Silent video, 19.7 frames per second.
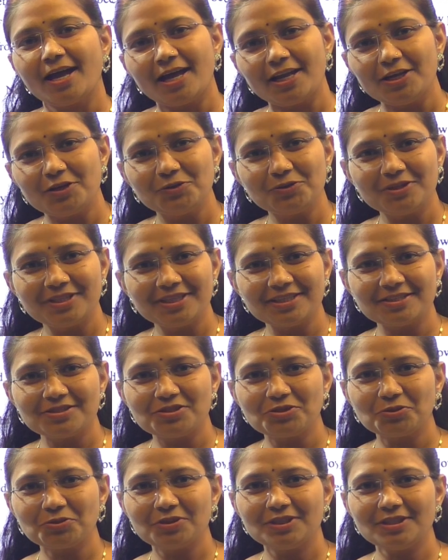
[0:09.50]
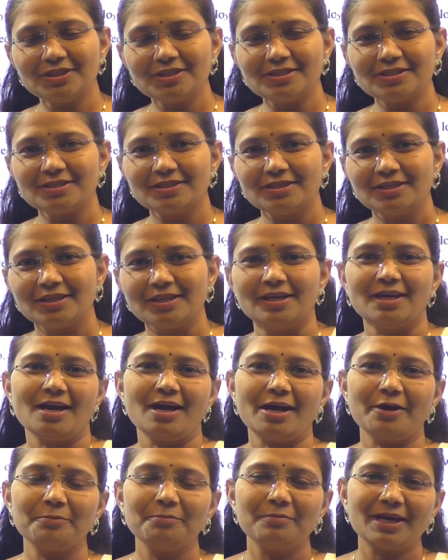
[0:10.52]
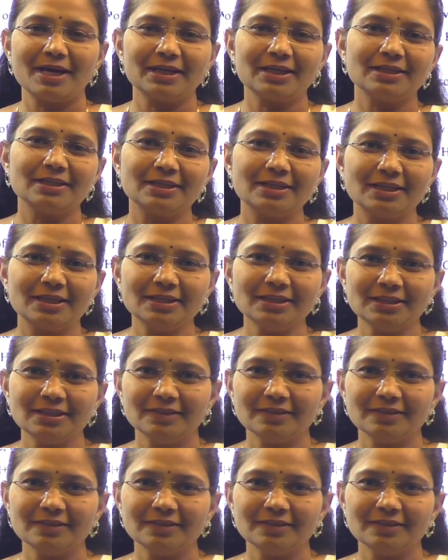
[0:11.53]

Hello dear students, I am back again